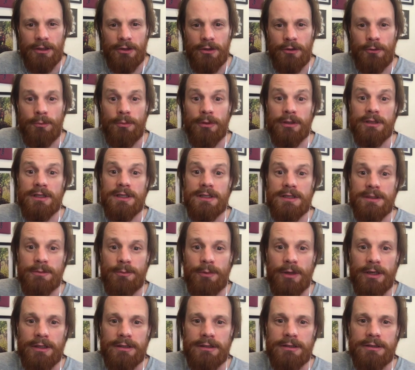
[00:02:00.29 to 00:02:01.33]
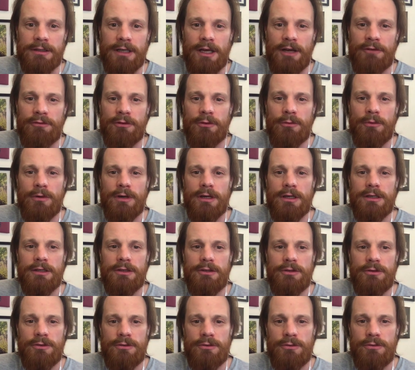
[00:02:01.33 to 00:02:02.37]
who participated, everyone
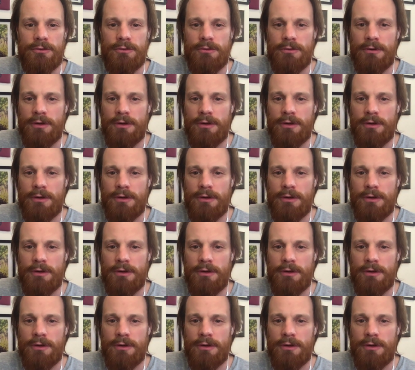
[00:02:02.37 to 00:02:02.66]
who